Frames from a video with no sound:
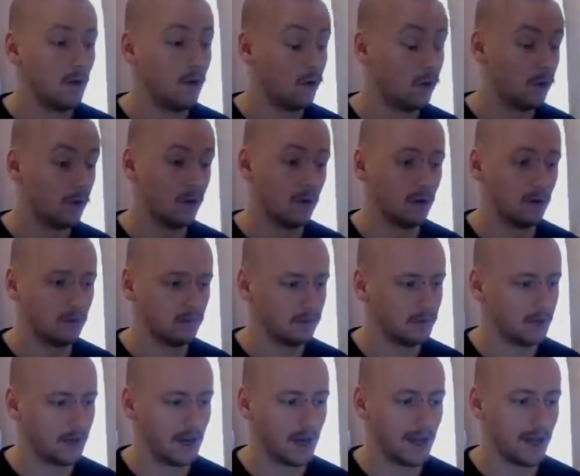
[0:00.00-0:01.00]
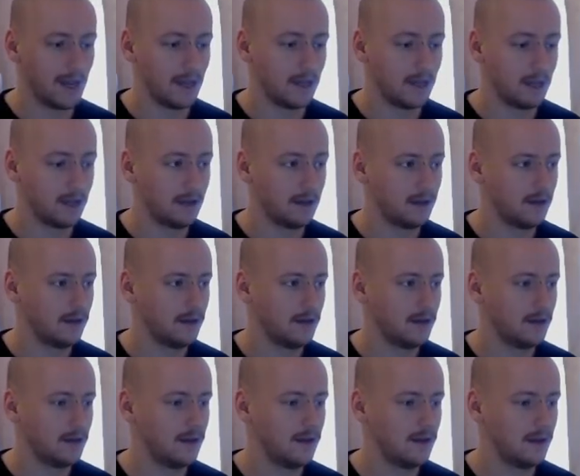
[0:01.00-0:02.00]
Or I
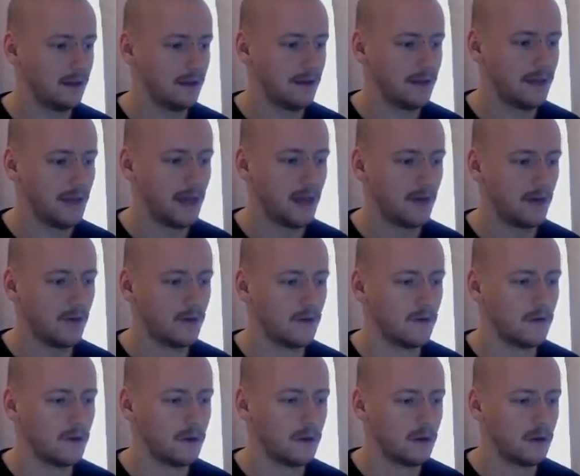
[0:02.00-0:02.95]
kill,